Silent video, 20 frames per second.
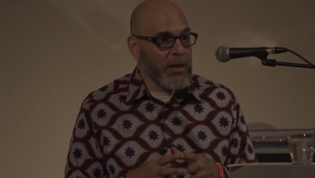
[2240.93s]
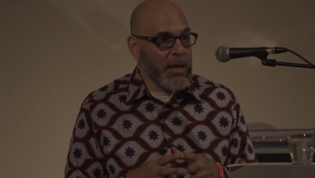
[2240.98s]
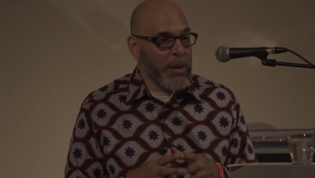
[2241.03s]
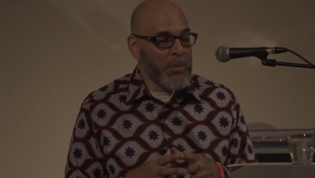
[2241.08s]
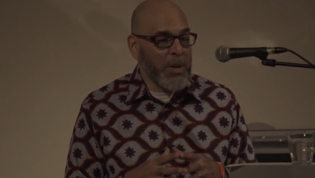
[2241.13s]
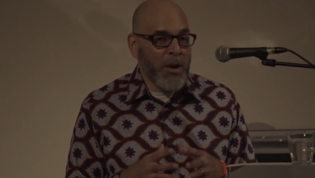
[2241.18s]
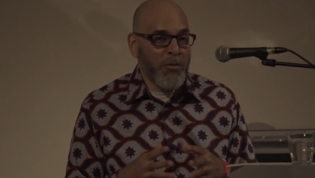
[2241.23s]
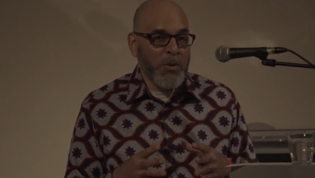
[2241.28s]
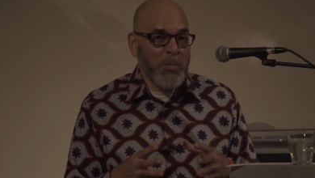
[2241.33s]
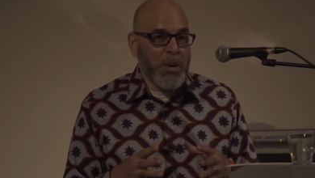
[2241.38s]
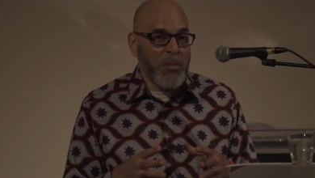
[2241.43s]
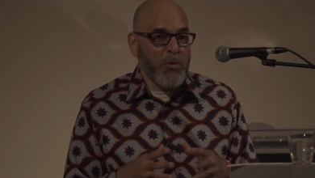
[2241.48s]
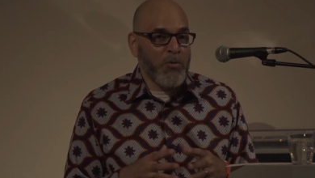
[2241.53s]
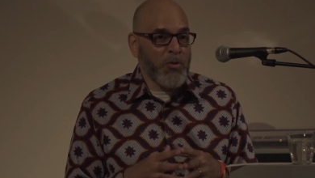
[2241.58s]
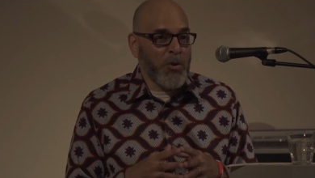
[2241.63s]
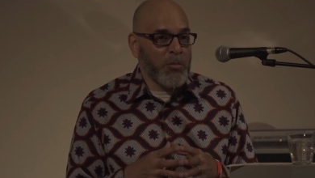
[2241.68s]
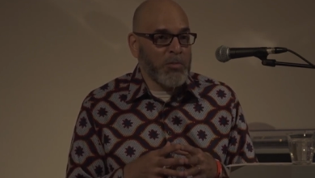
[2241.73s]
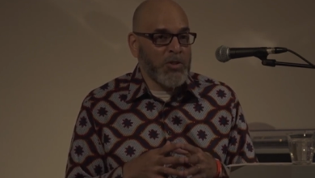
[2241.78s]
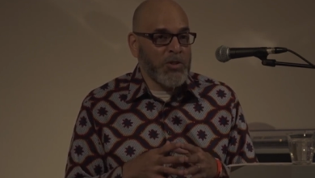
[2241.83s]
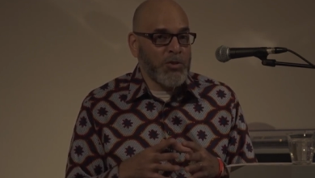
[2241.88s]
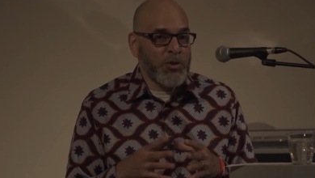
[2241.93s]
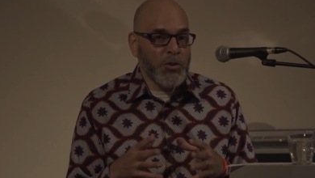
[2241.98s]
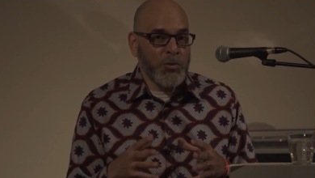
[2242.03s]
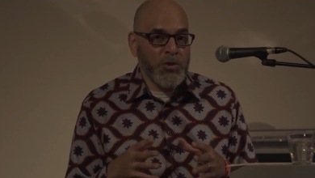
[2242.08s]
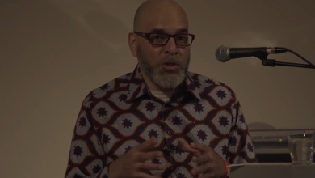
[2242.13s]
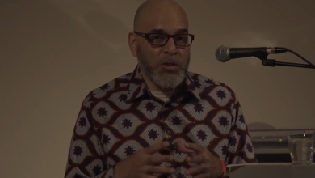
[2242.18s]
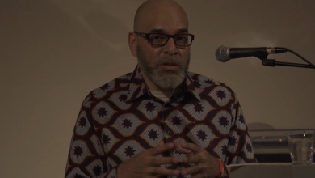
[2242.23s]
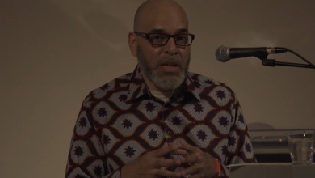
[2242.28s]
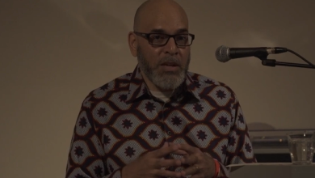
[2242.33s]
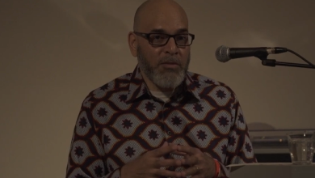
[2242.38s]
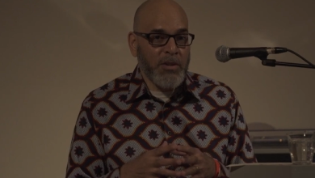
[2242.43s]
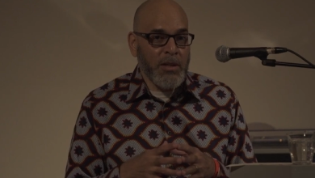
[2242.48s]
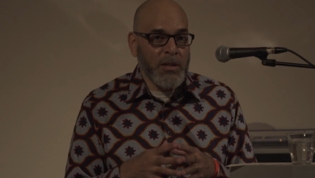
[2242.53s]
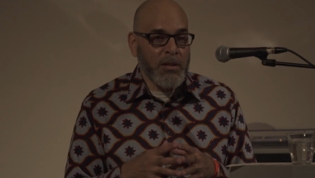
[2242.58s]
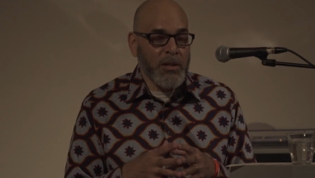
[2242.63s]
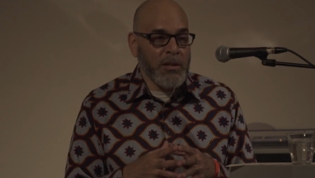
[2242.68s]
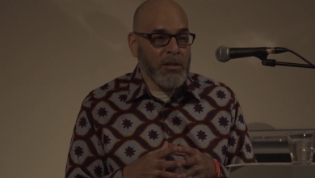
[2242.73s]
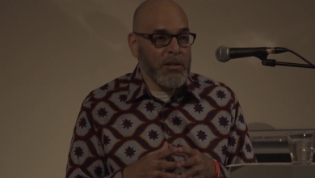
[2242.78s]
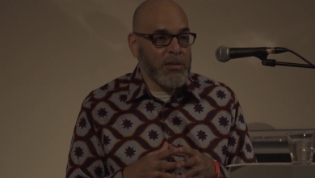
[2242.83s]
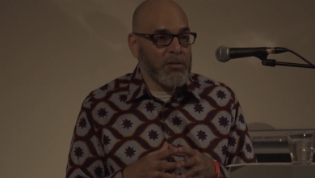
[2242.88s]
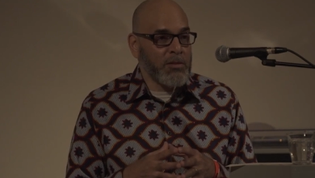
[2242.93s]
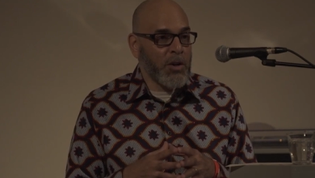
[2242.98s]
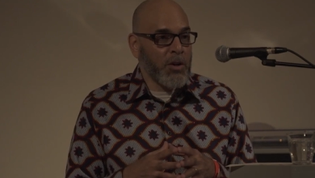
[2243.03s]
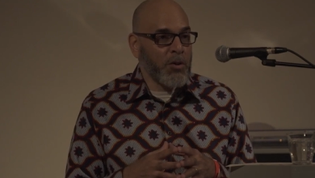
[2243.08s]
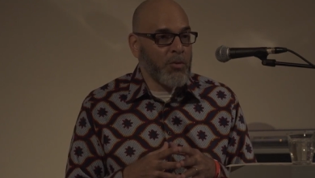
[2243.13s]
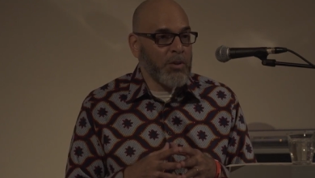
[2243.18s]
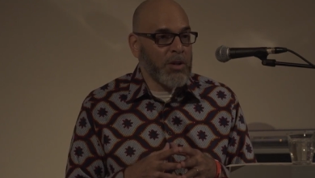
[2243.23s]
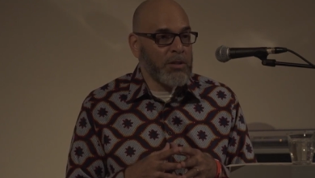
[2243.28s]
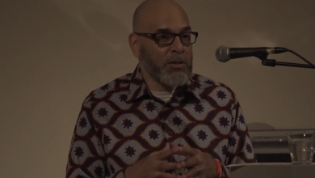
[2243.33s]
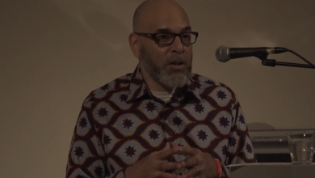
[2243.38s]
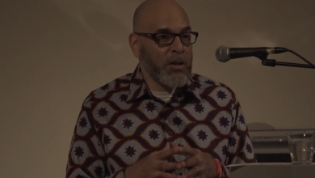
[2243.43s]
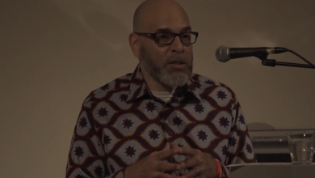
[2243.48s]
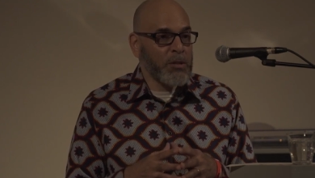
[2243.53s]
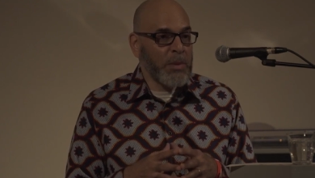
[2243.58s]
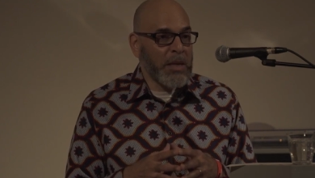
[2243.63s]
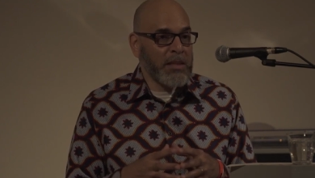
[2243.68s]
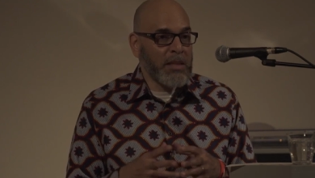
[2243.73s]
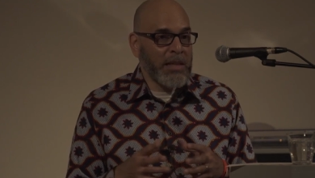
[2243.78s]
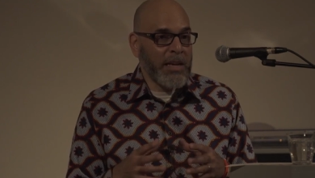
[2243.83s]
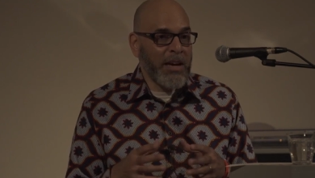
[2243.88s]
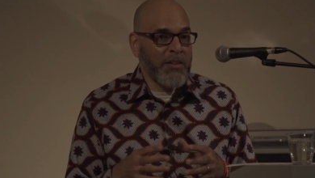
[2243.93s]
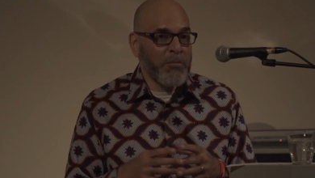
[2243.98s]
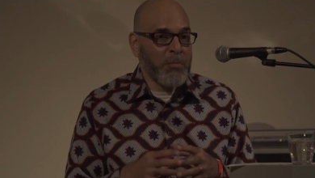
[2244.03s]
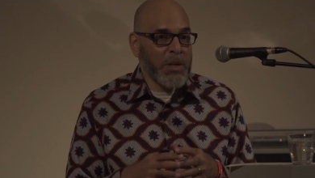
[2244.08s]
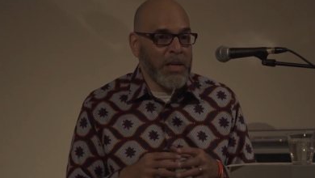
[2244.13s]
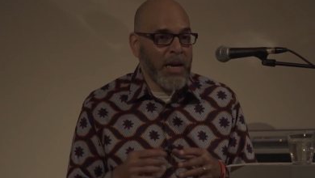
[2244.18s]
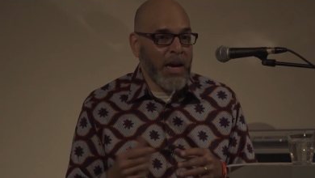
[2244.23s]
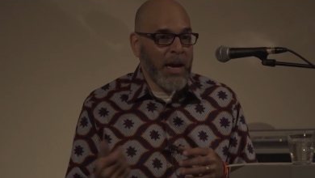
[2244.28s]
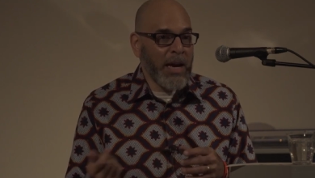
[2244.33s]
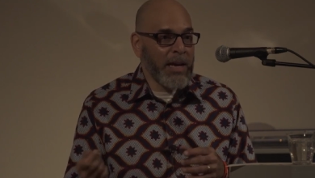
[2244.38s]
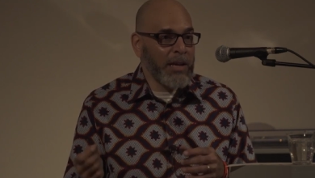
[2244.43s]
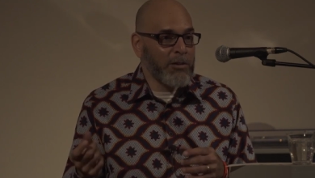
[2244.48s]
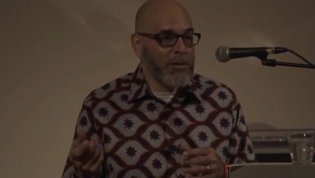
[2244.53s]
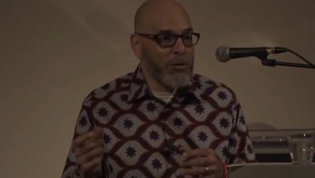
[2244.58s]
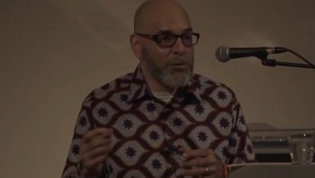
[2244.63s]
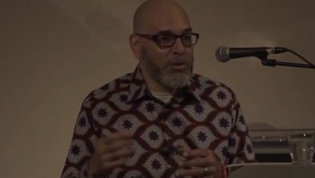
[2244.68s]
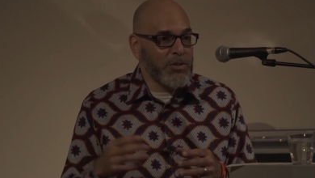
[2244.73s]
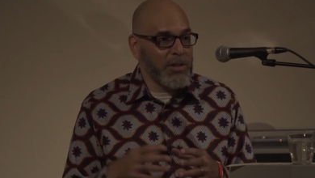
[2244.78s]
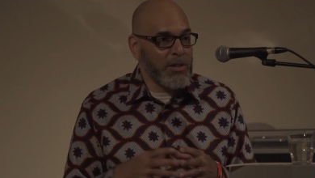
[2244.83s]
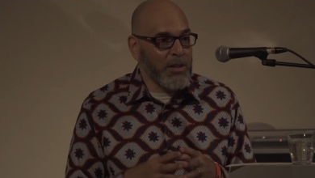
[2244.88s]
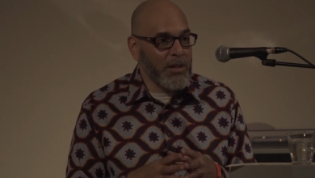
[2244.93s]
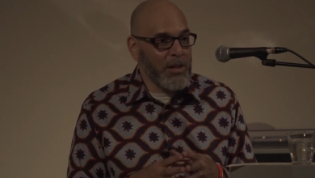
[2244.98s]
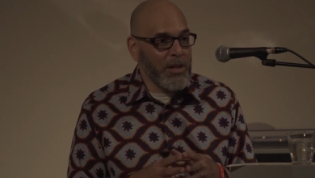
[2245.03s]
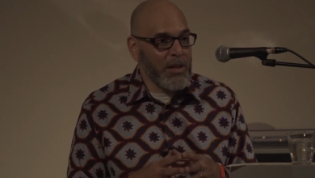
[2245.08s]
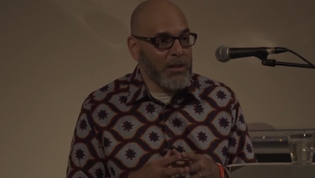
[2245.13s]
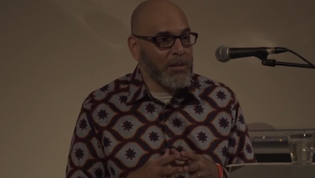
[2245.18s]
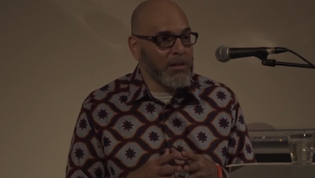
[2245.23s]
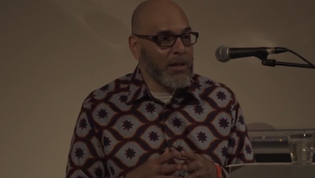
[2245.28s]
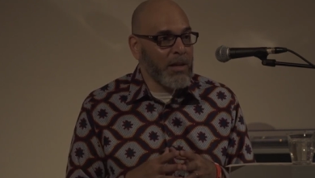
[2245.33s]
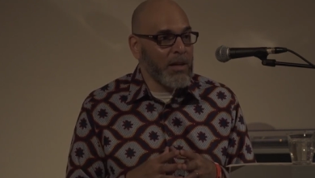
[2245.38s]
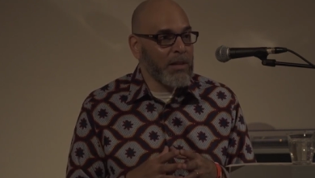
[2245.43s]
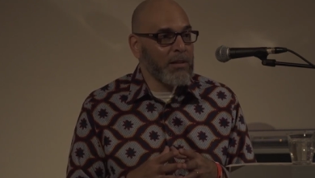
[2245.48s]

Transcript: I mean, I remember Robeson Junior giving a, a talk where he talked about the F B I had loosened the lug,